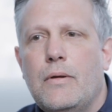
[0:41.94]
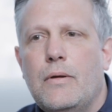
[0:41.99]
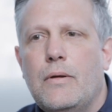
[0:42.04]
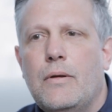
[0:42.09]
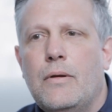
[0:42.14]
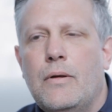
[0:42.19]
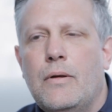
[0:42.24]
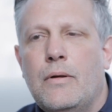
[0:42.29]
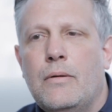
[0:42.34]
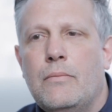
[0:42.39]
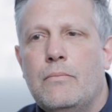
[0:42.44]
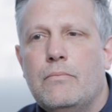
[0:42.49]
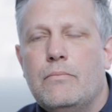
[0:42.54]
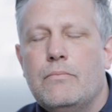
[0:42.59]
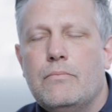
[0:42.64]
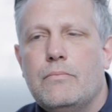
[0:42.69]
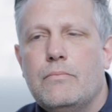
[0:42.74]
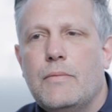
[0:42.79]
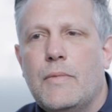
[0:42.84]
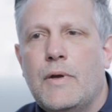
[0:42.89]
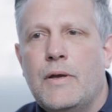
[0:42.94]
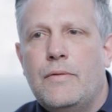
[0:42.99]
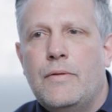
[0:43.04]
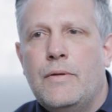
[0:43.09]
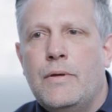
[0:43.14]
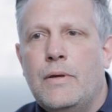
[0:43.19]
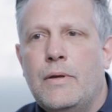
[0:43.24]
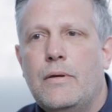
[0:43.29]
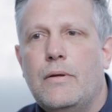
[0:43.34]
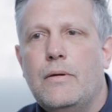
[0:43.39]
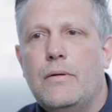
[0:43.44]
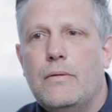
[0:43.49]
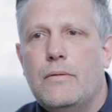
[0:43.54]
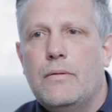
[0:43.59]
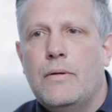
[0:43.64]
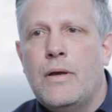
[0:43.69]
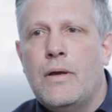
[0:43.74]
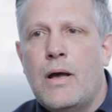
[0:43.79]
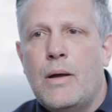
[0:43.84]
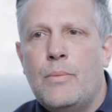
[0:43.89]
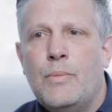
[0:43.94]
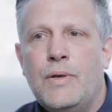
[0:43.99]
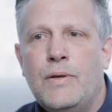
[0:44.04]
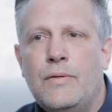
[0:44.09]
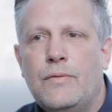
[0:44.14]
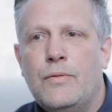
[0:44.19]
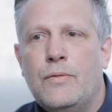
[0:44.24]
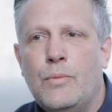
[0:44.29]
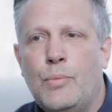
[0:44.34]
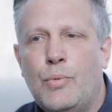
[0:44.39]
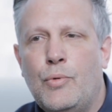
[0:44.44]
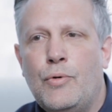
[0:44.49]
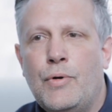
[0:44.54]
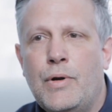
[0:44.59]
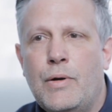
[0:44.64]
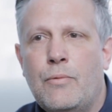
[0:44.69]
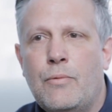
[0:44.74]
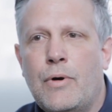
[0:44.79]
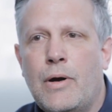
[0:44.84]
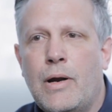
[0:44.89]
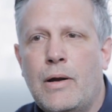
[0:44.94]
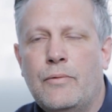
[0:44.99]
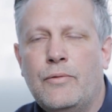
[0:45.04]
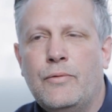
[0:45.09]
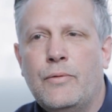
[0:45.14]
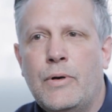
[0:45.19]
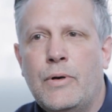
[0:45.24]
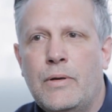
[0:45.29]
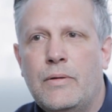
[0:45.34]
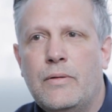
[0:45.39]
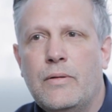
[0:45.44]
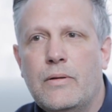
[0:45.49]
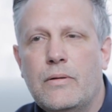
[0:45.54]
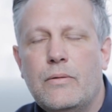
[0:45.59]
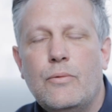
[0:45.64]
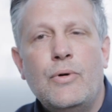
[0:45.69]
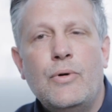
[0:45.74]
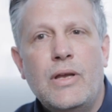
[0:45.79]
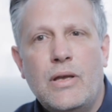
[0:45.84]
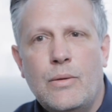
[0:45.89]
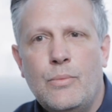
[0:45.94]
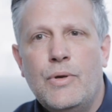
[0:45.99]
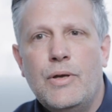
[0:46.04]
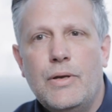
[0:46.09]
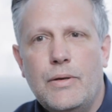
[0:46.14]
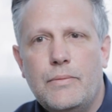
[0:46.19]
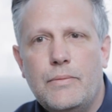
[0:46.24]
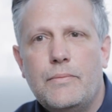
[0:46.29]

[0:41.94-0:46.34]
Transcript: um, I think, got me to a point where I was ready to recommit.